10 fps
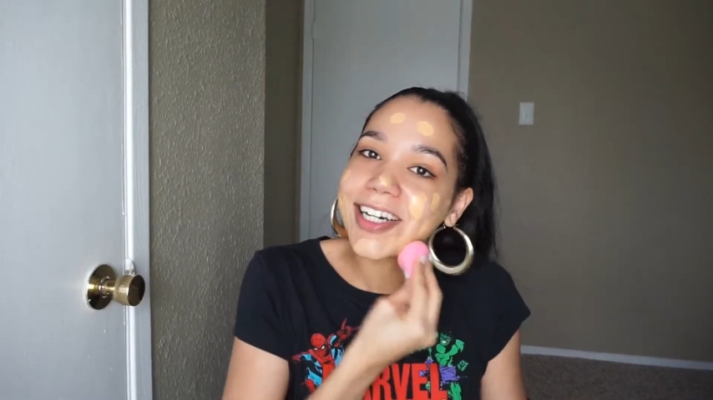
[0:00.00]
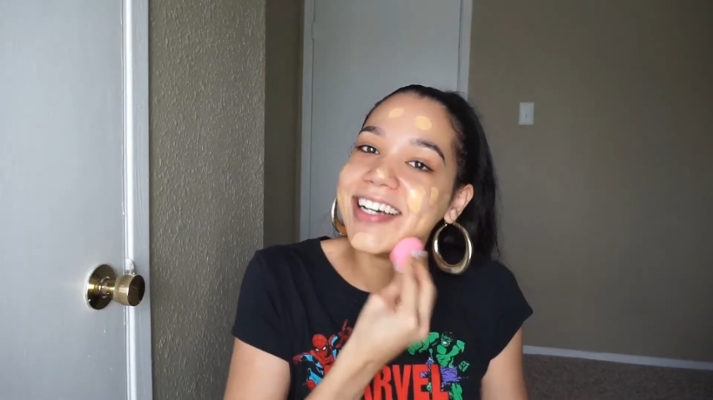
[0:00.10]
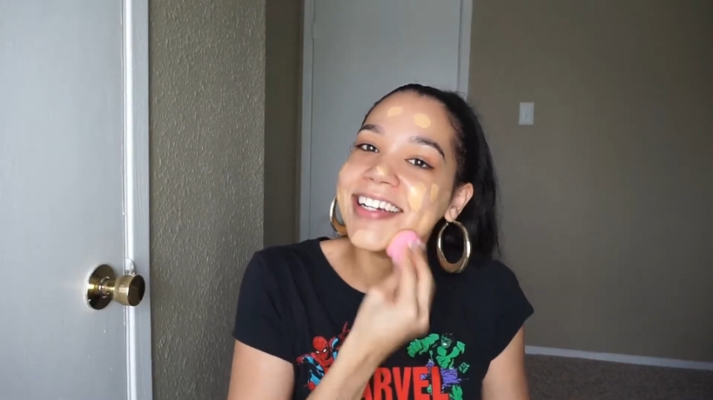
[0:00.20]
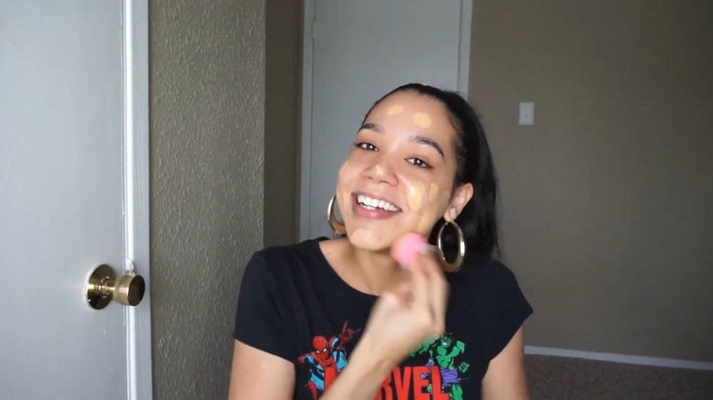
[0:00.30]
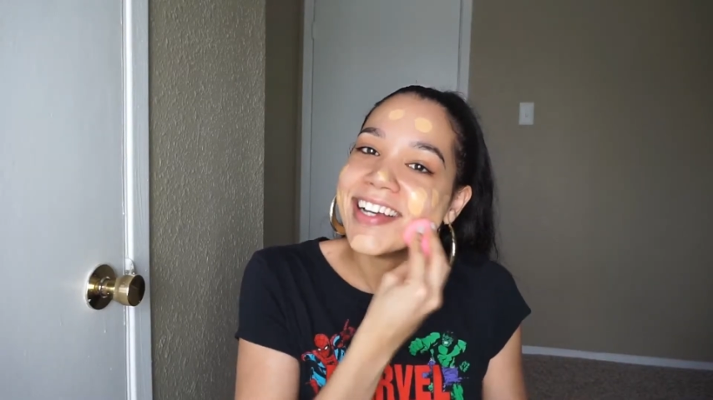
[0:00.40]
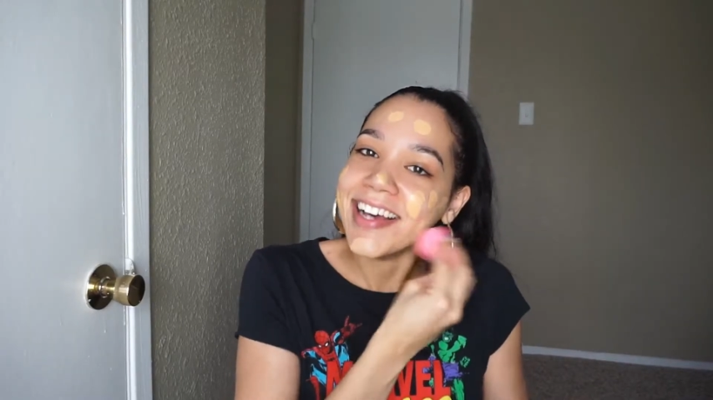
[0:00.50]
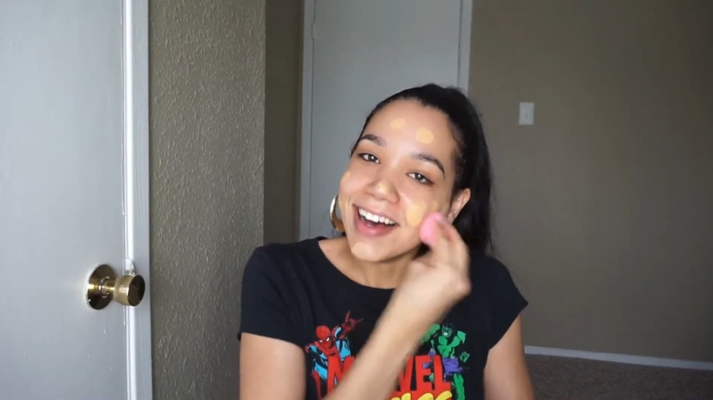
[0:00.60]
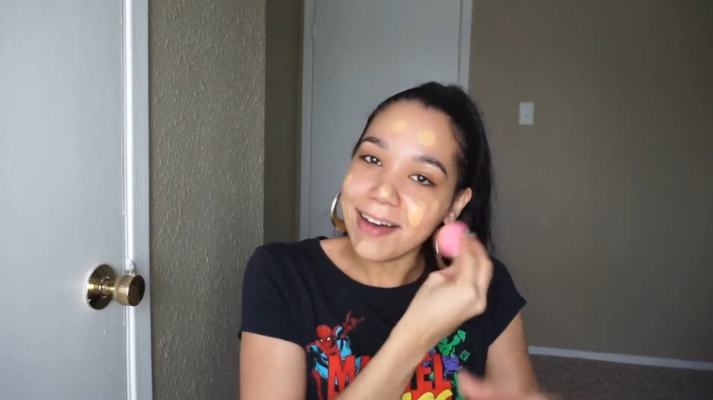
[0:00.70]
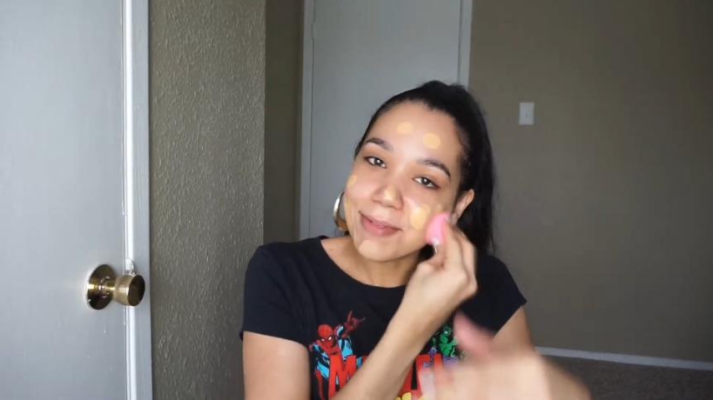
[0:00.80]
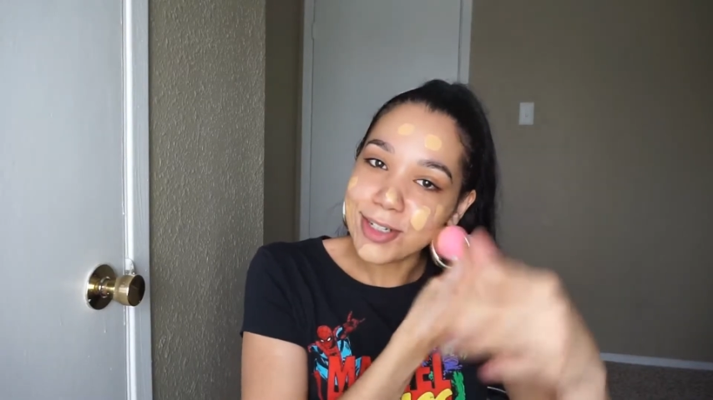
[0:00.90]
Jesus
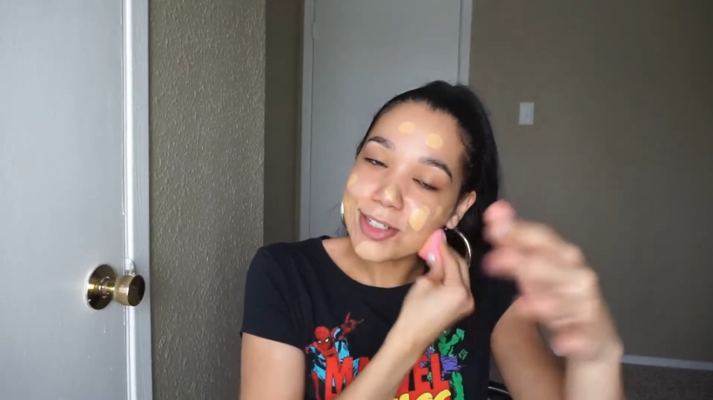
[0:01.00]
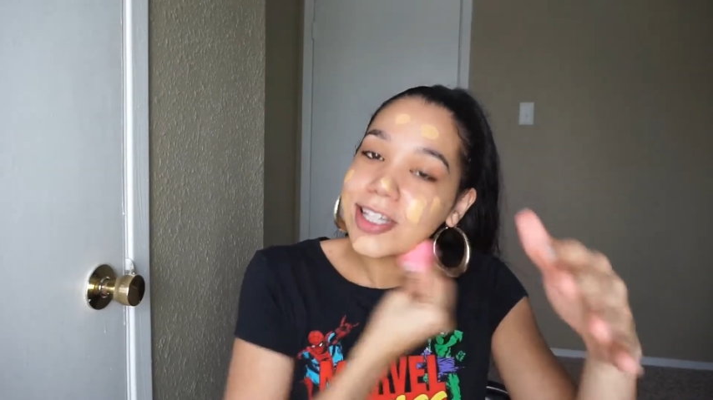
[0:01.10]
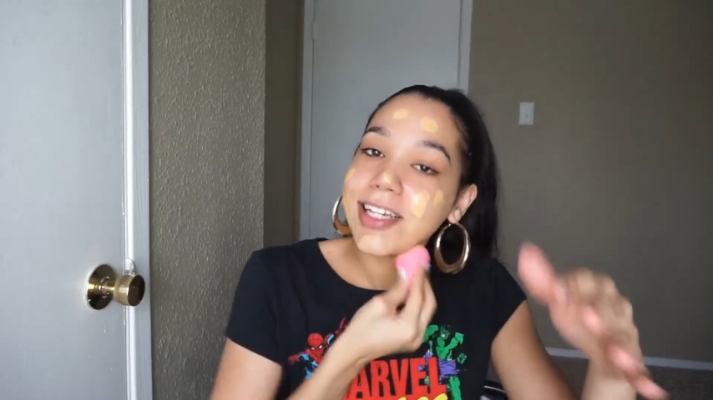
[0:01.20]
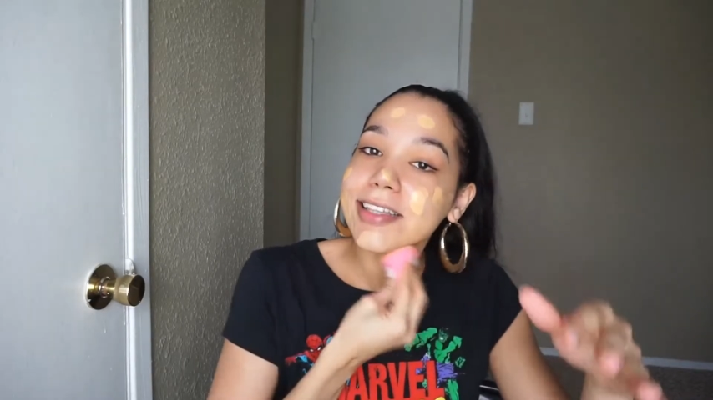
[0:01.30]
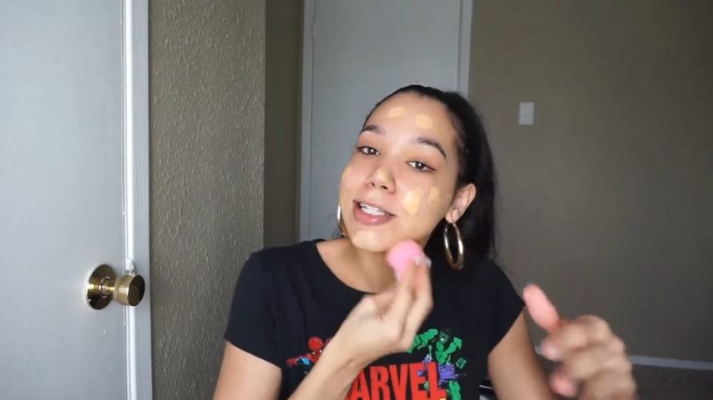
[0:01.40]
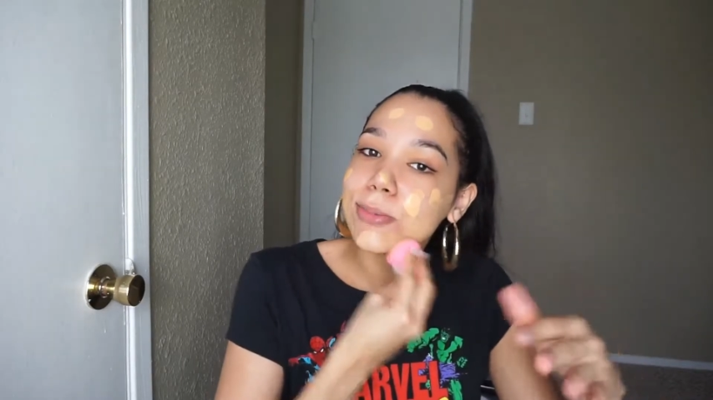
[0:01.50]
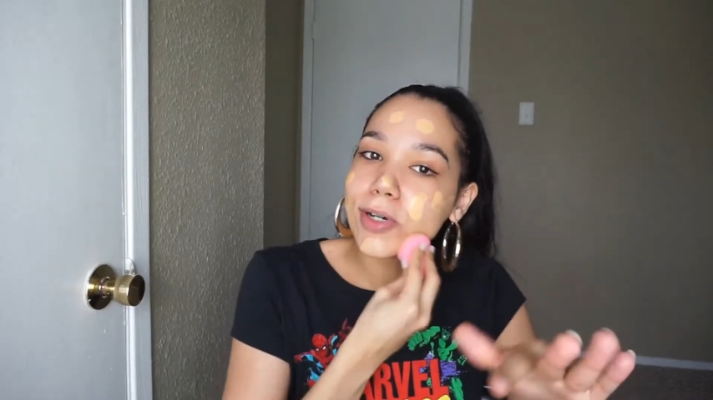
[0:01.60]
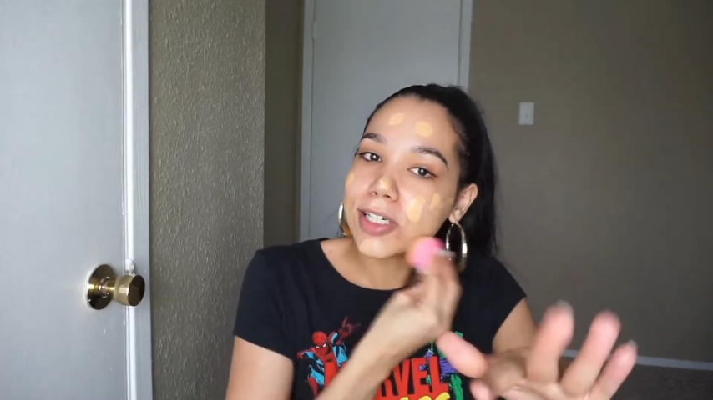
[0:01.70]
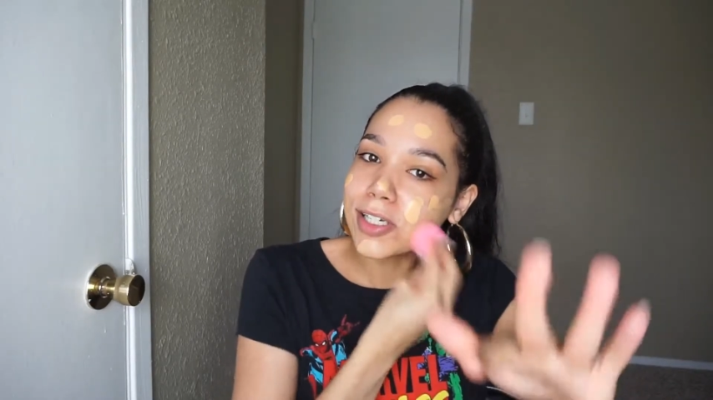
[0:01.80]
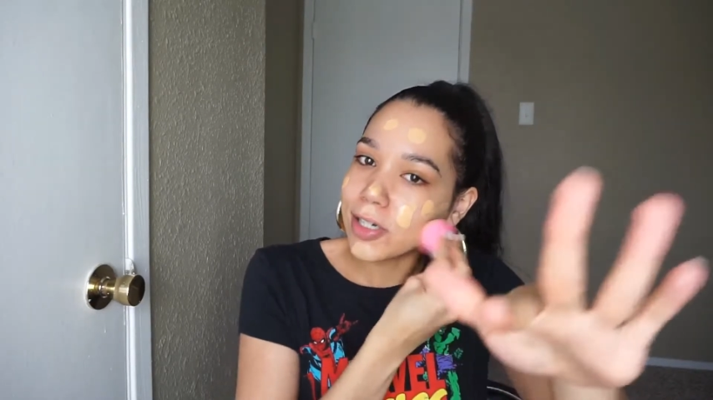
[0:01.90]
Christ, but it's just that I didn't know where
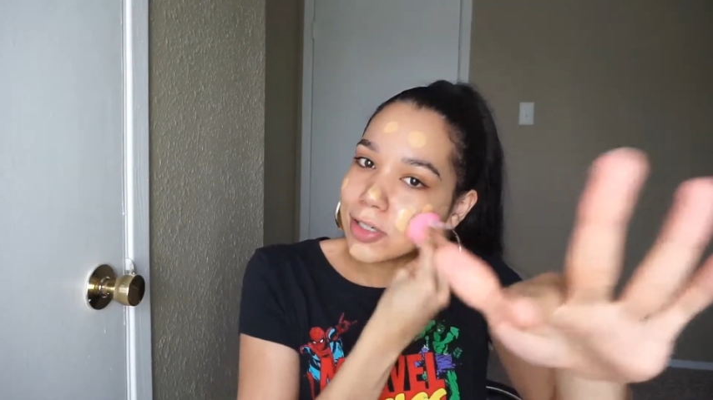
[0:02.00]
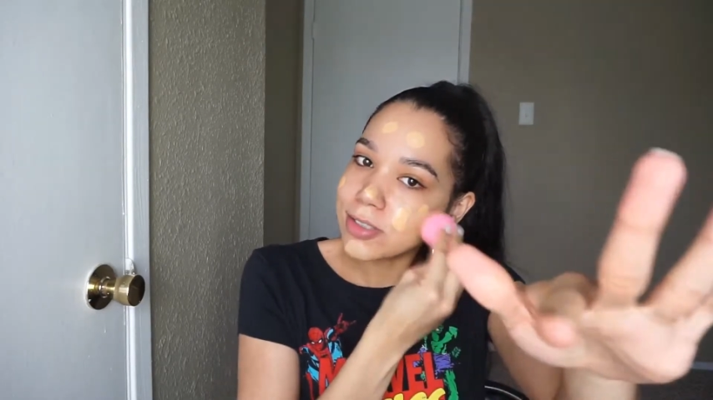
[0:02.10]
to look.